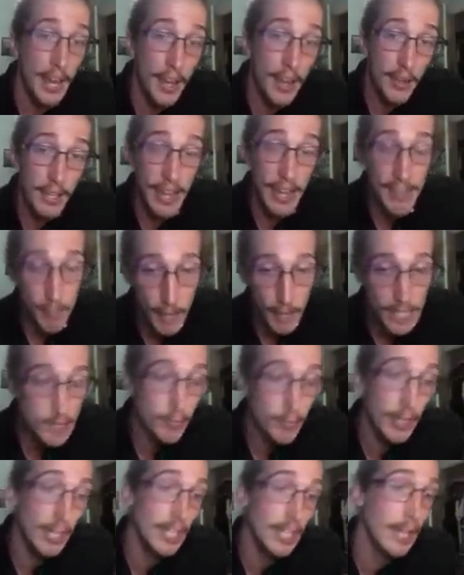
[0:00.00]
gave him my
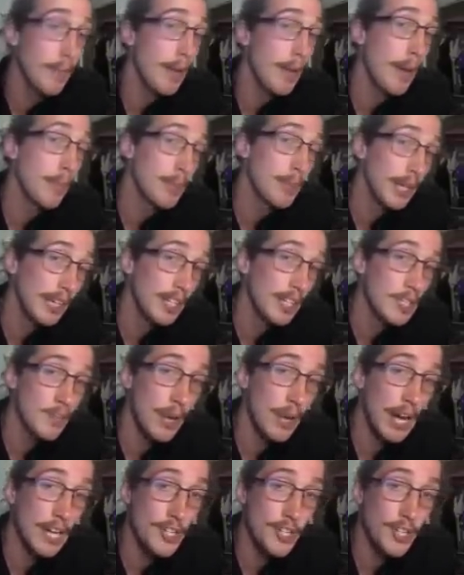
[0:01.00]
Spladle hip, I'm breaking his
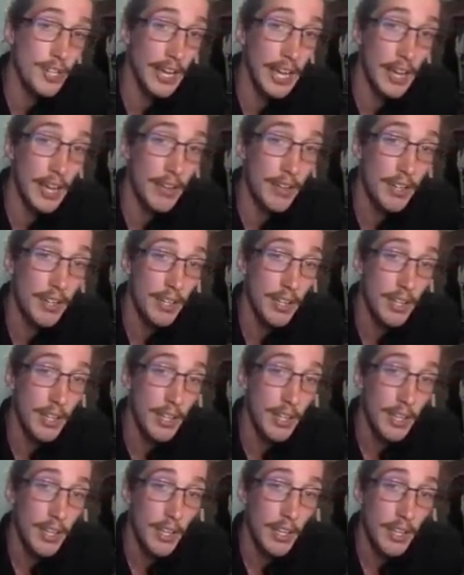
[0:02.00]
posture down,
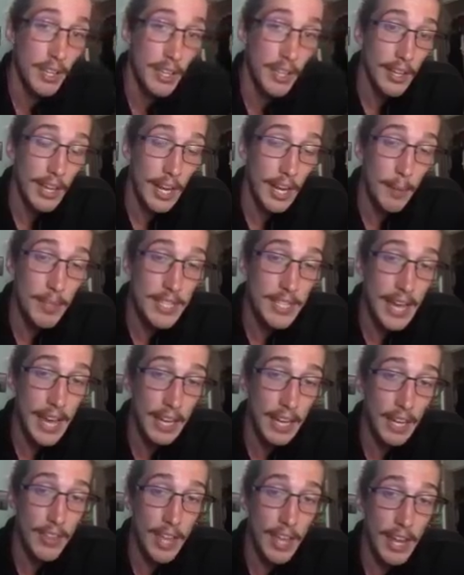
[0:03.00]
and I'm
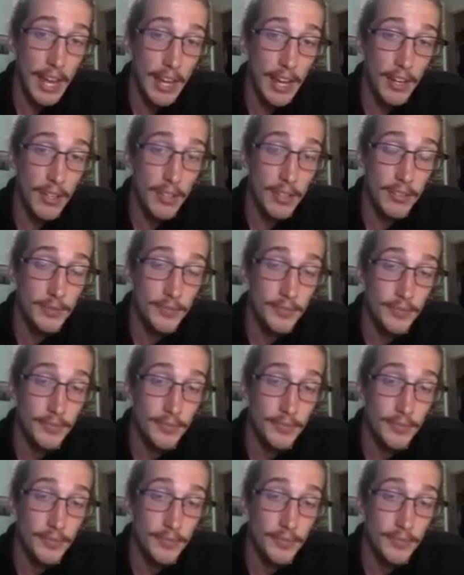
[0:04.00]
attacking that angle.